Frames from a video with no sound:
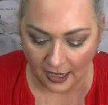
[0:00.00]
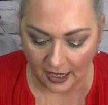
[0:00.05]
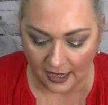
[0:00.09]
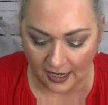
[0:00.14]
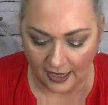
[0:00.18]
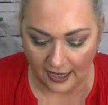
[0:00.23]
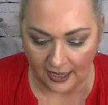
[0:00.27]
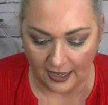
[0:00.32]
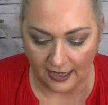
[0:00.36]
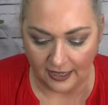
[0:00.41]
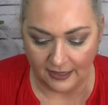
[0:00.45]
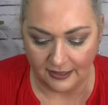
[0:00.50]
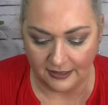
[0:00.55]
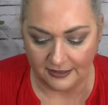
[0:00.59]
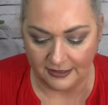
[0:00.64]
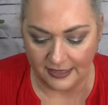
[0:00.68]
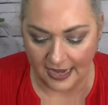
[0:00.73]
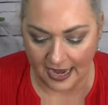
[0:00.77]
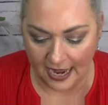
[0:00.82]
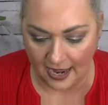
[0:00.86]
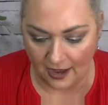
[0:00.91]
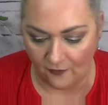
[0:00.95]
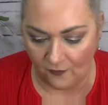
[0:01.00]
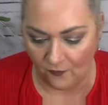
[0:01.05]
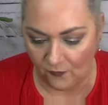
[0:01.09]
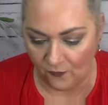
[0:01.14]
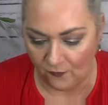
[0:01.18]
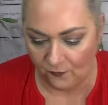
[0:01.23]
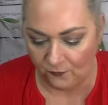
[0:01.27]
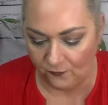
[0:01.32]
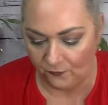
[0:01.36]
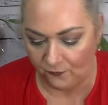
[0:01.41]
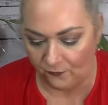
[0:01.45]
Uh, now,
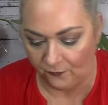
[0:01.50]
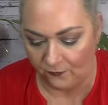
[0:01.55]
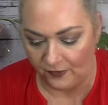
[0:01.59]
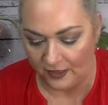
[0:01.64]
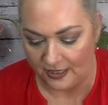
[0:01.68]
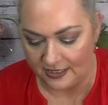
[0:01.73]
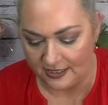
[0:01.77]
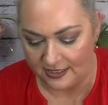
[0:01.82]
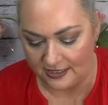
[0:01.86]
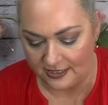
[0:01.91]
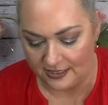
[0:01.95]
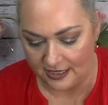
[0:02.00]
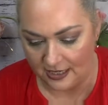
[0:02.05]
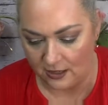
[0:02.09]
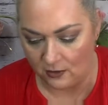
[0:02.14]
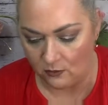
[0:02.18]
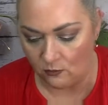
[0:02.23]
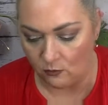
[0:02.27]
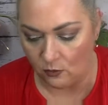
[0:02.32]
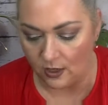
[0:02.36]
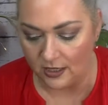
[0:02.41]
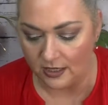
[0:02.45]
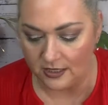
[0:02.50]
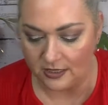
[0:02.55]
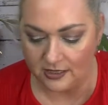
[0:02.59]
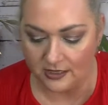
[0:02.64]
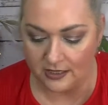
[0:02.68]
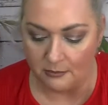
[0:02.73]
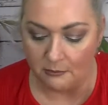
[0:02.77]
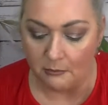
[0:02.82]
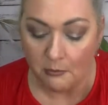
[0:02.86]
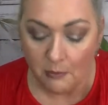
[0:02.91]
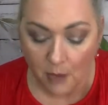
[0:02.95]
let's see, what is
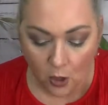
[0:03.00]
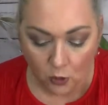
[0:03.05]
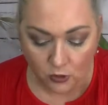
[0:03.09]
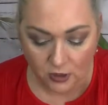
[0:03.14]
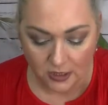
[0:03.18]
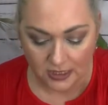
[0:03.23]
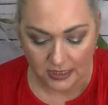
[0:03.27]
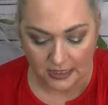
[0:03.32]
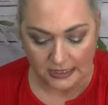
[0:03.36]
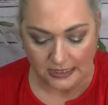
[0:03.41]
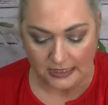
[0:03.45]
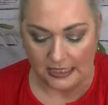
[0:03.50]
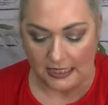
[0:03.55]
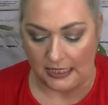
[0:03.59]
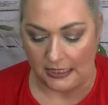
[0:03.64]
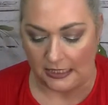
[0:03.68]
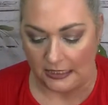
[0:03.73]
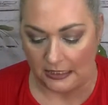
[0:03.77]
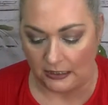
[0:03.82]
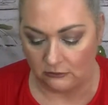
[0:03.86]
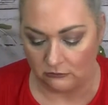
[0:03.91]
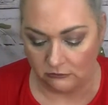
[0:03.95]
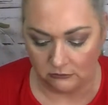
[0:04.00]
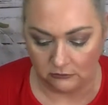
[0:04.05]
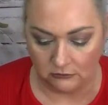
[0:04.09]
the most exciting?